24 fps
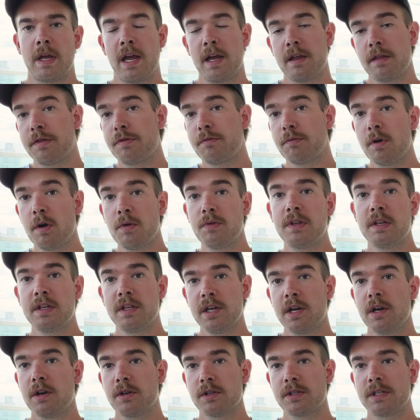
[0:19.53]
And throughout the
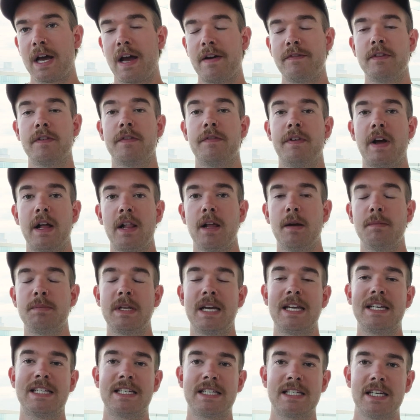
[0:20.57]
years, I've developed
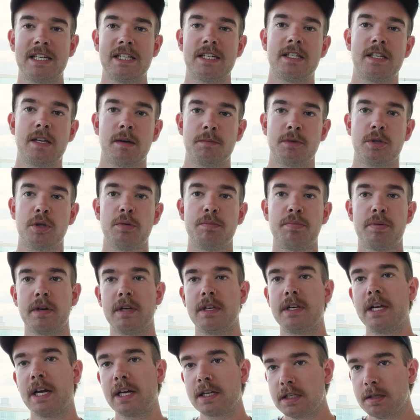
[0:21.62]
a system to
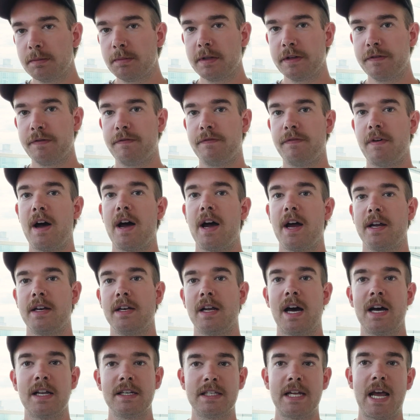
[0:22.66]
predictably find
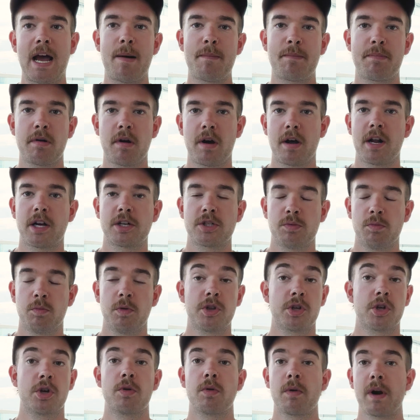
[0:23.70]
untapped products
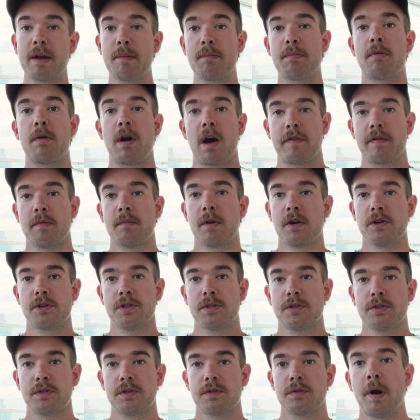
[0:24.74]
with great profit
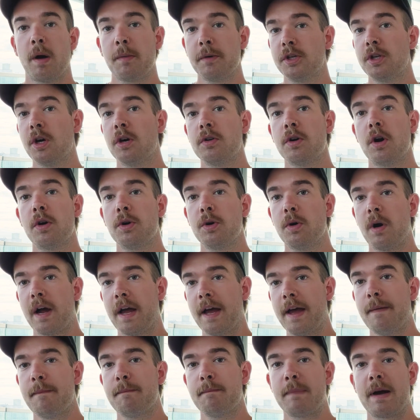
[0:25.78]
margins. You probably don't know who I
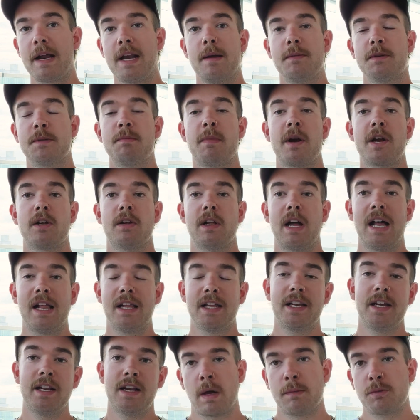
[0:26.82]
am. My name is Michael
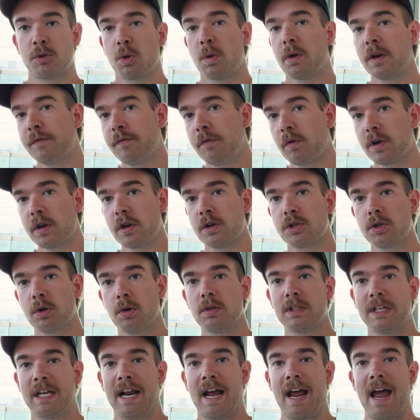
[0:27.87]
Elliott. I'm 24 years
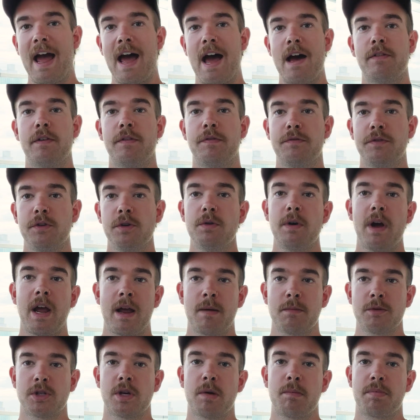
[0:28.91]
old and I have a few
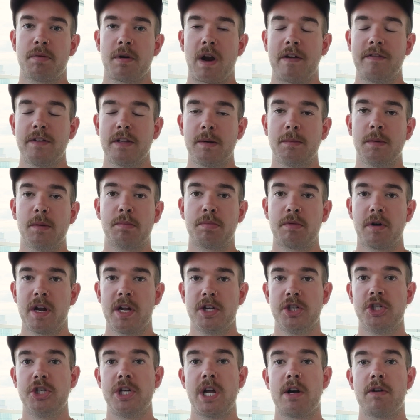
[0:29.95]
Amazon private label
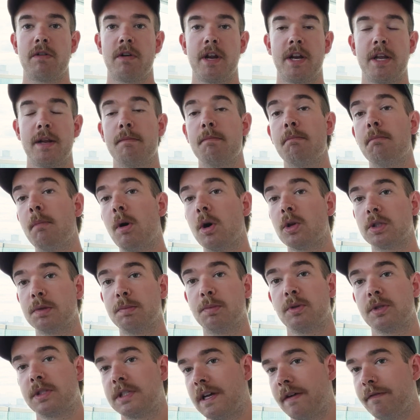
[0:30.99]
brands generating
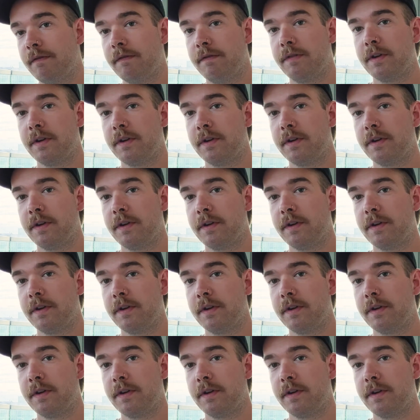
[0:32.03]
multiple 7